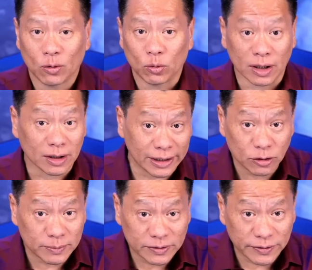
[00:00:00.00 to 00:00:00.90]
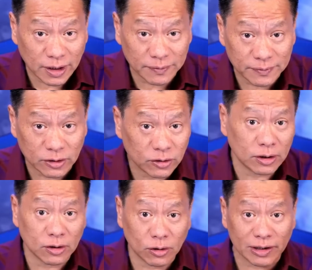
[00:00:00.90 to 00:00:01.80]
we're not going to take too much of your time. I know you're
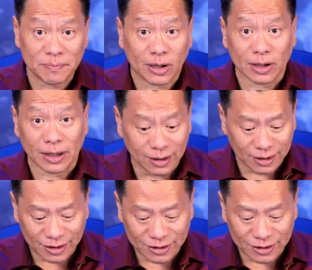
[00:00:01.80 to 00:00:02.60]
going to go out and party.